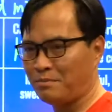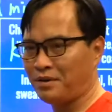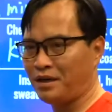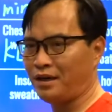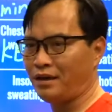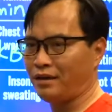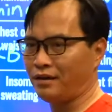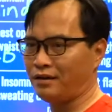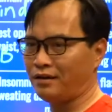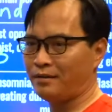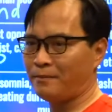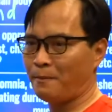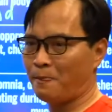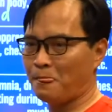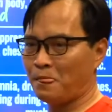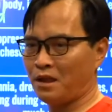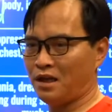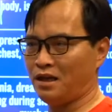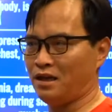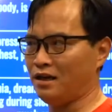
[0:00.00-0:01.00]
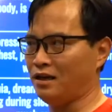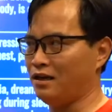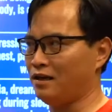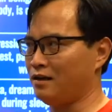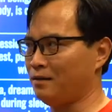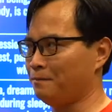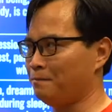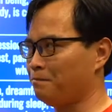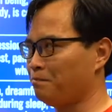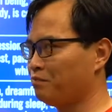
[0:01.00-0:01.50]
being,
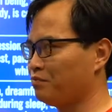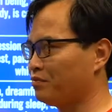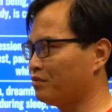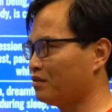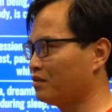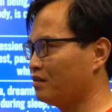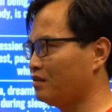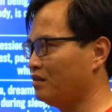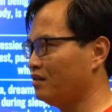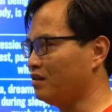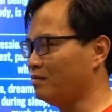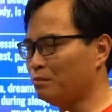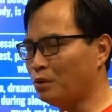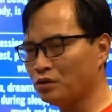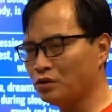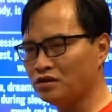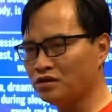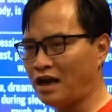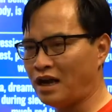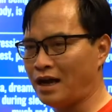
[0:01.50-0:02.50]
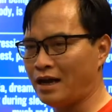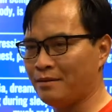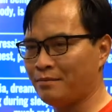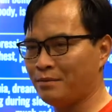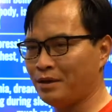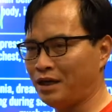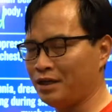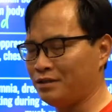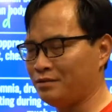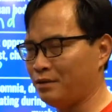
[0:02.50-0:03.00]
uh, the most time,
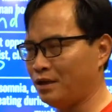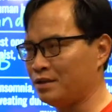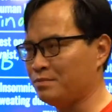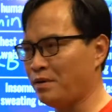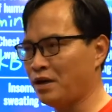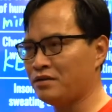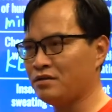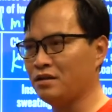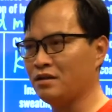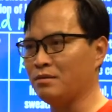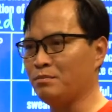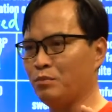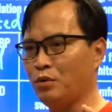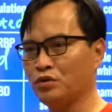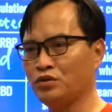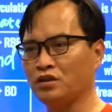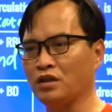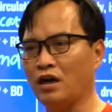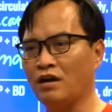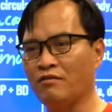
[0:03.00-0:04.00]
especially the most